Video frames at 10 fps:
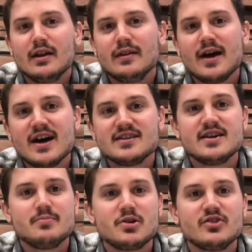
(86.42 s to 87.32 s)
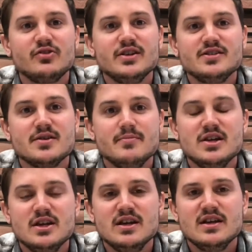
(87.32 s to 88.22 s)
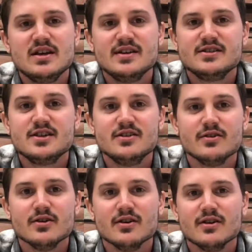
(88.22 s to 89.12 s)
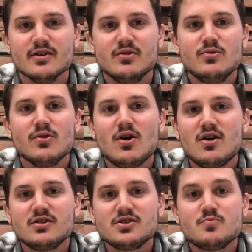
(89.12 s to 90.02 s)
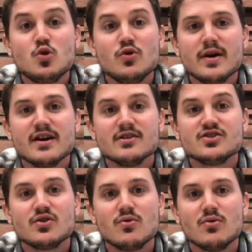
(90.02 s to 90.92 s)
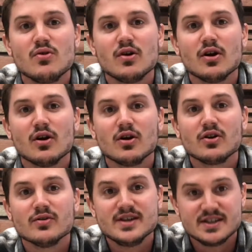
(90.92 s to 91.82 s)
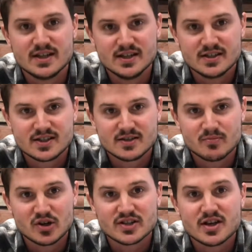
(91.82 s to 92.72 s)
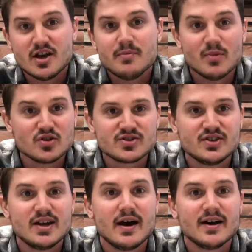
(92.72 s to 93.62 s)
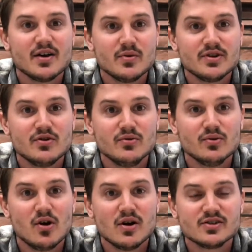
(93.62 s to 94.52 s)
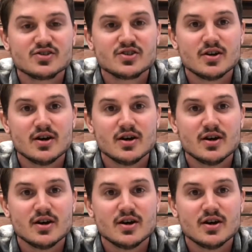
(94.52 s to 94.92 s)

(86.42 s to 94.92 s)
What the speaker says: that typically to me is either oolongs, pu'ers, or green teas, but mostly I go with the oolongs